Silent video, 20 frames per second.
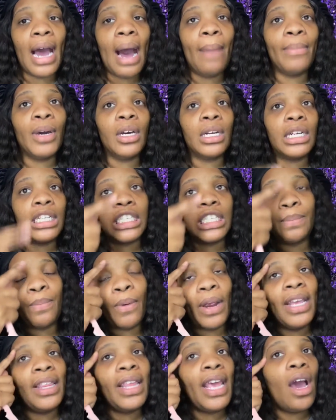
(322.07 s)
I'm gonna
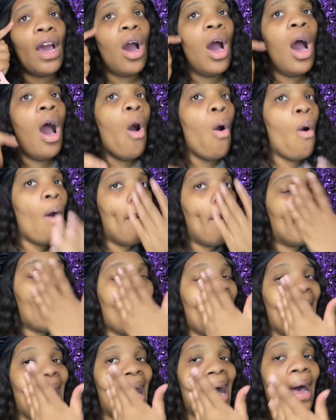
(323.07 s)
spray that on
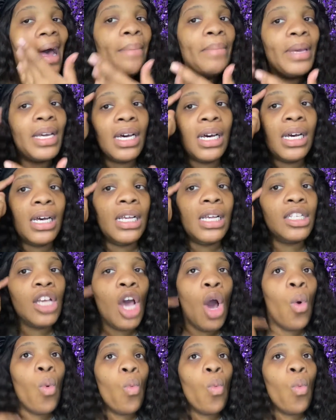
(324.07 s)
my eye, because